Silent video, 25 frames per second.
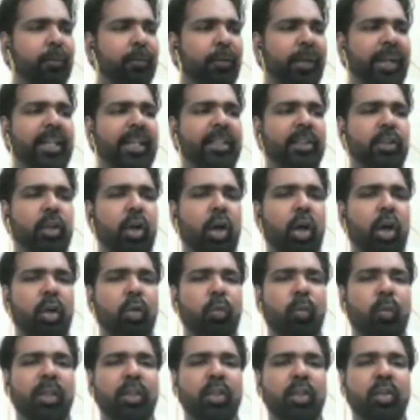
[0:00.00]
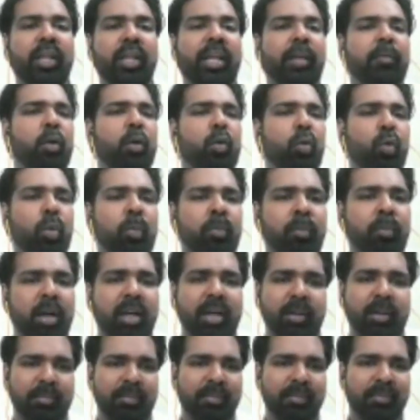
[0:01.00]
phrase called Vasudhaiva
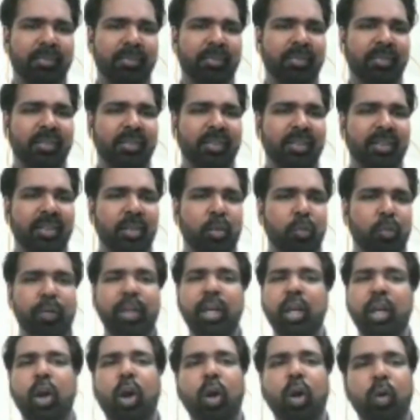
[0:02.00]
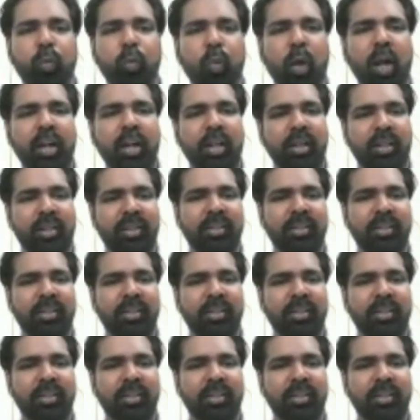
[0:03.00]
Kutumbakam. We are all one.